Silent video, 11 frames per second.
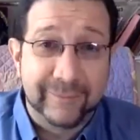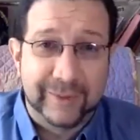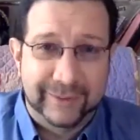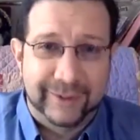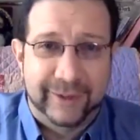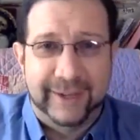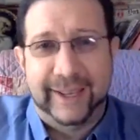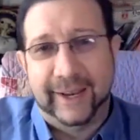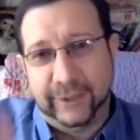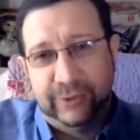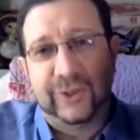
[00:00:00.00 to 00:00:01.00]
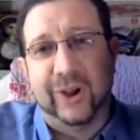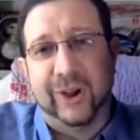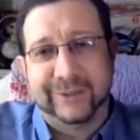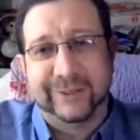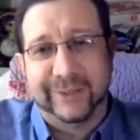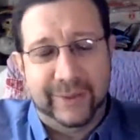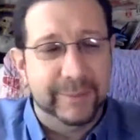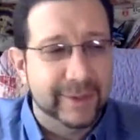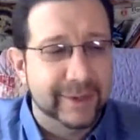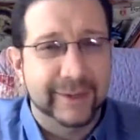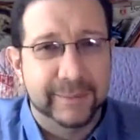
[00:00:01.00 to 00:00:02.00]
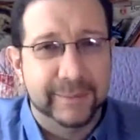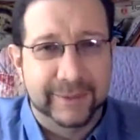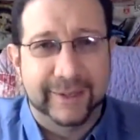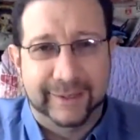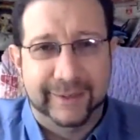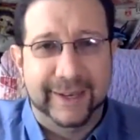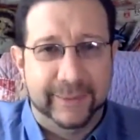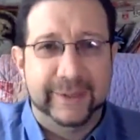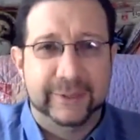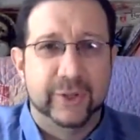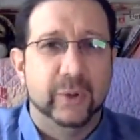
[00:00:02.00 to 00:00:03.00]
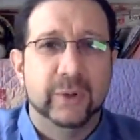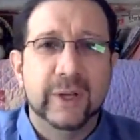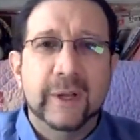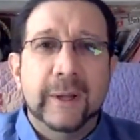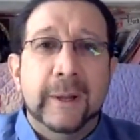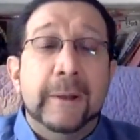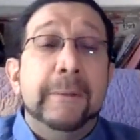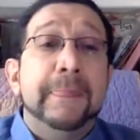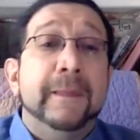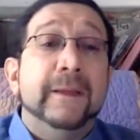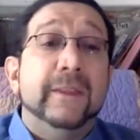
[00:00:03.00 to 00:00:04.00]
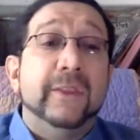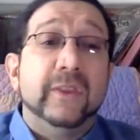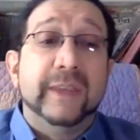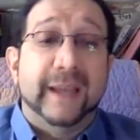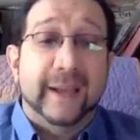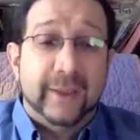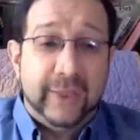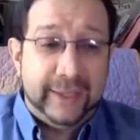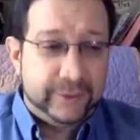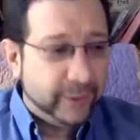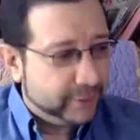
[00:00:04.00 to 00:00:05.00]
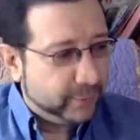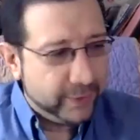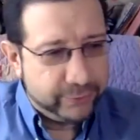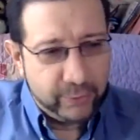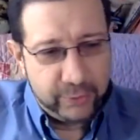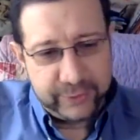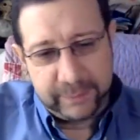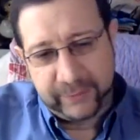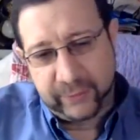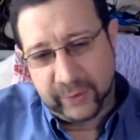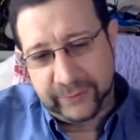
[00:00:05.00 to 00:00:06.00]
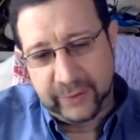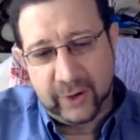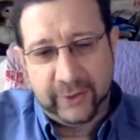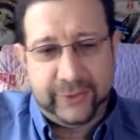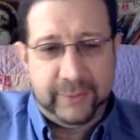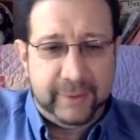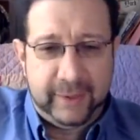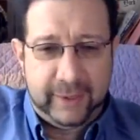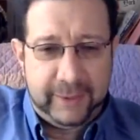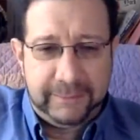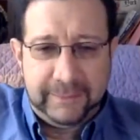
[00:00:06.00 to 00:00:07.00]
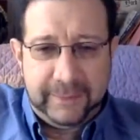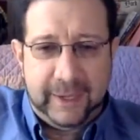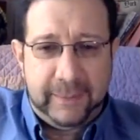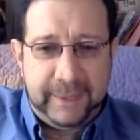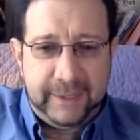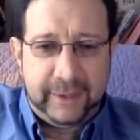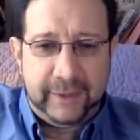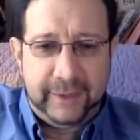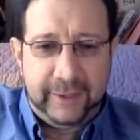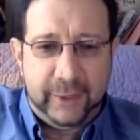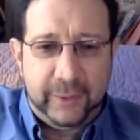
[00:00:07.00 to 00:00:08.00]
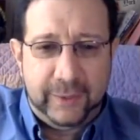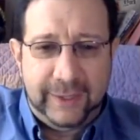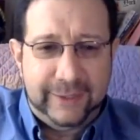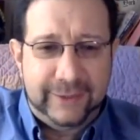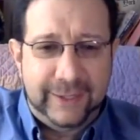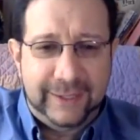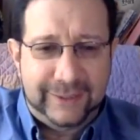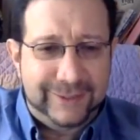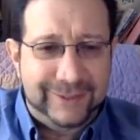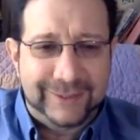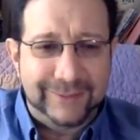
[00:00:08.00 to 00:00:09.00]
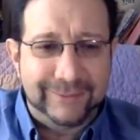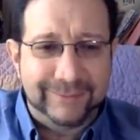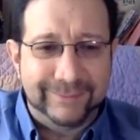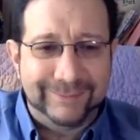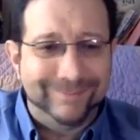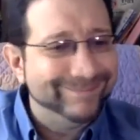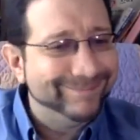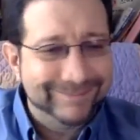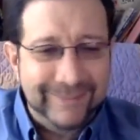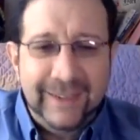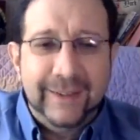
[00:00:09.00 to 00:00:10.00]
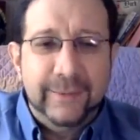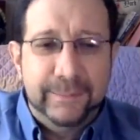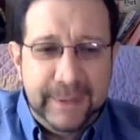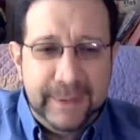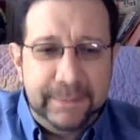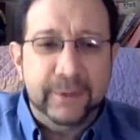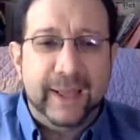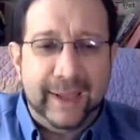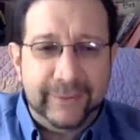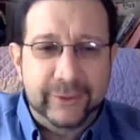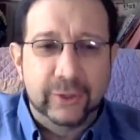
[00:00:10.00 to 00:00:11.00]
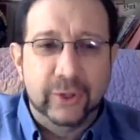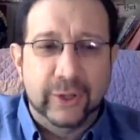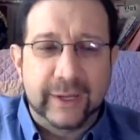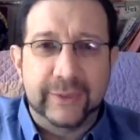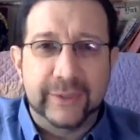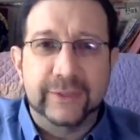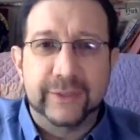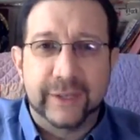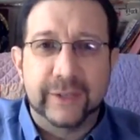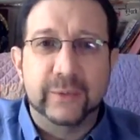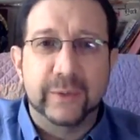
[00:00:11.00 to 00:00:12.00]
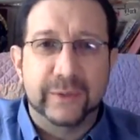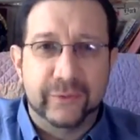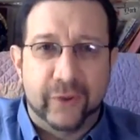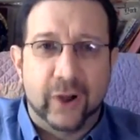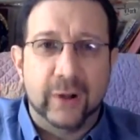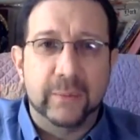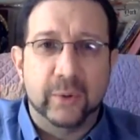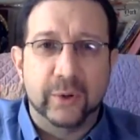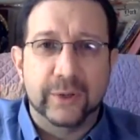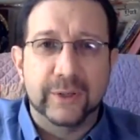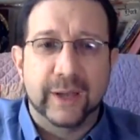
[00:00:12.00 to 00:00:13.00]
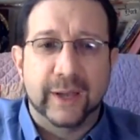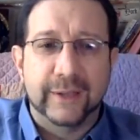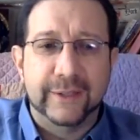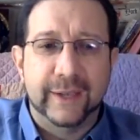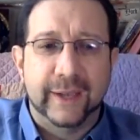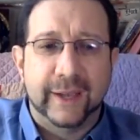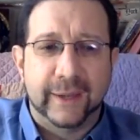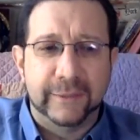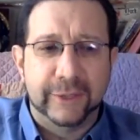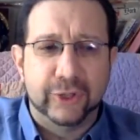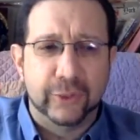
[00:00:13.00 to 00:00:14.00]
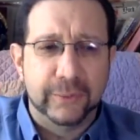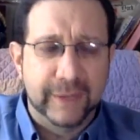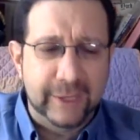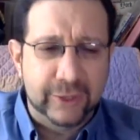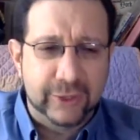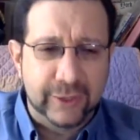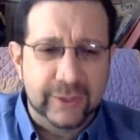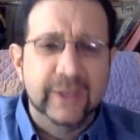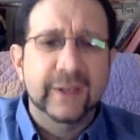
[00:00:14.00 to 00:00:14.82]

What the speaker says: you know, and again, I use toxic femininity, but anyway, so yeah, so I just want to throw those up before I forgot them, because you know, it's people have to look at these things with far more determination